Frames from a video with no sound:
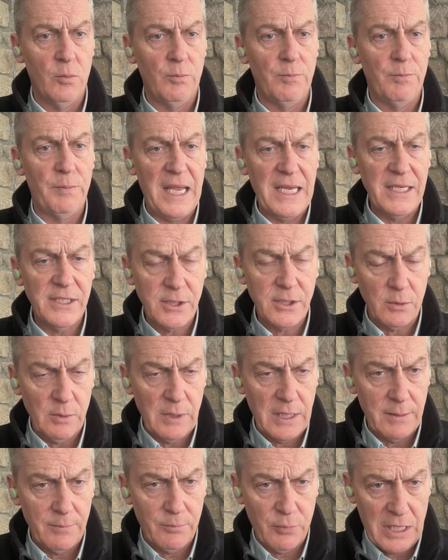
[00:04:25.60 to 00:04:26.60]
based
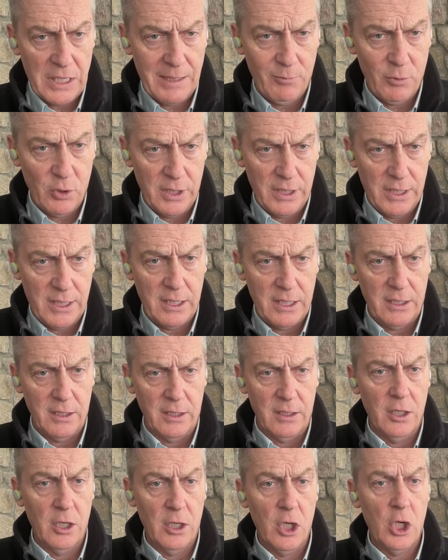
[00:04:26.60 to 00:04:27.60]
around primary
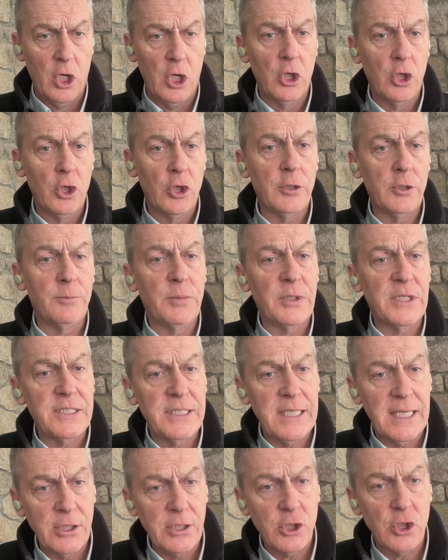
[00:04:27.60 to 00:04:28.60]
care could
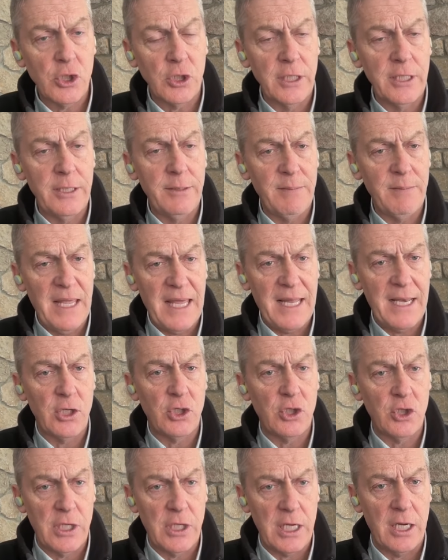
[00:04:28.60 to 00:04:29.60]
potentially
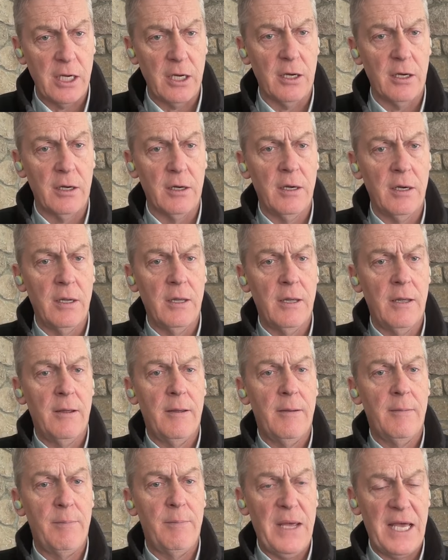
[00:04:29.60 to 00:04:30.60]
manage care
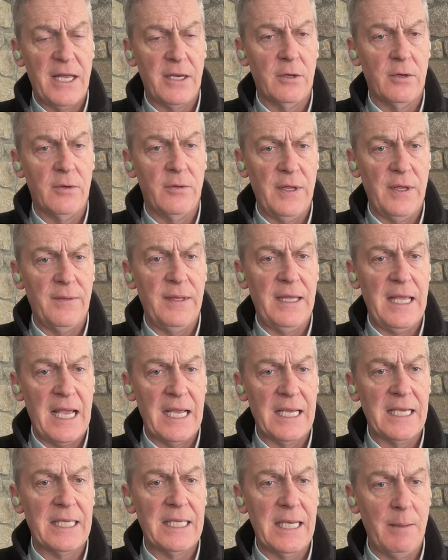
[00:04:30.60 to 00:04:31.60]
better than the
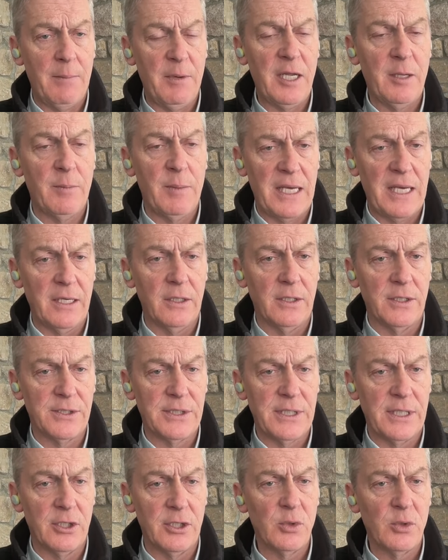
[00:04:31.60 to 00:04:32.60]
academic medical
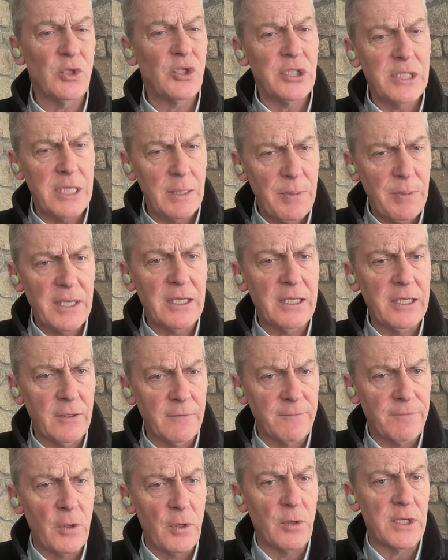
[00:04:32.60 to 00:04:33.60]
centers, which typically are
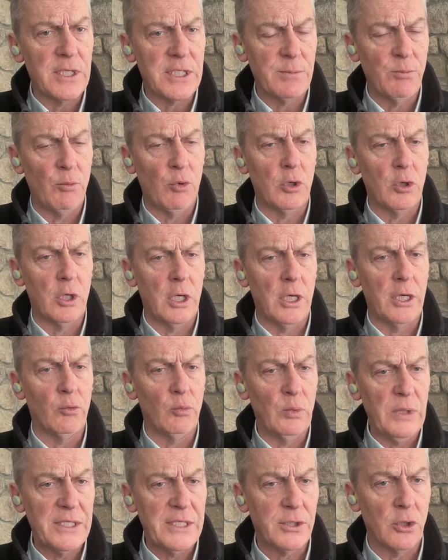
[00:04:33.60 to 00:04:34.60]
focused more on
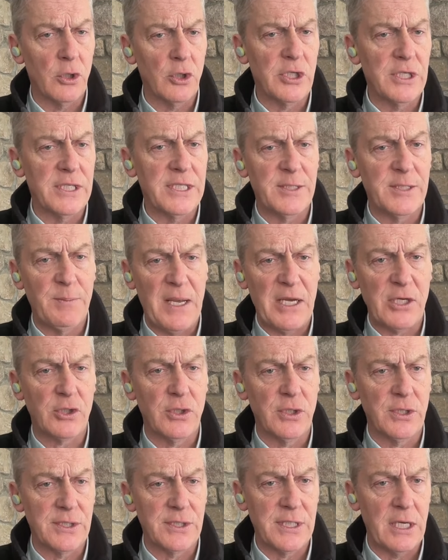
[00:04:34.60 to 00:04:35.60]
research and
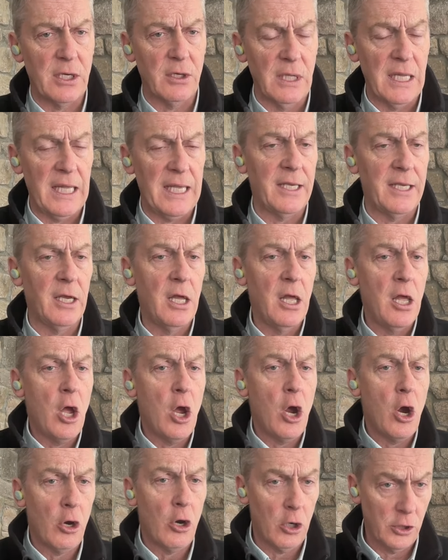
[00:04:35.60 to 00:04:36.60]
specialist care, like
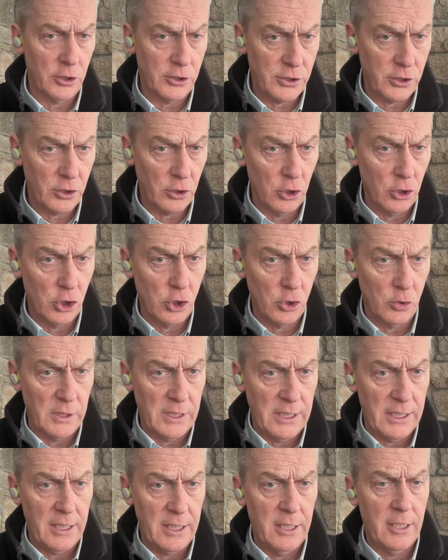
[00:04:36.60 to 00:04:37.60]
heart
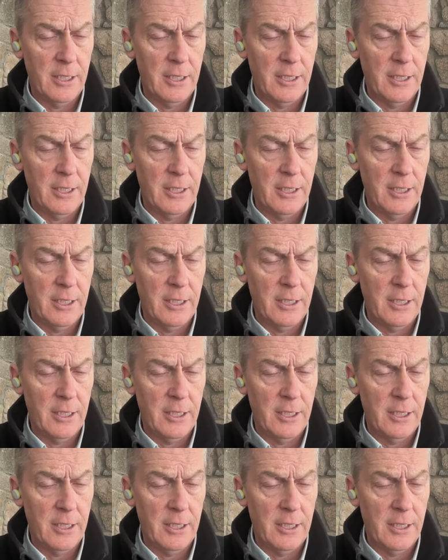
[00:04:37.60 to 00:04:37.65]
surgery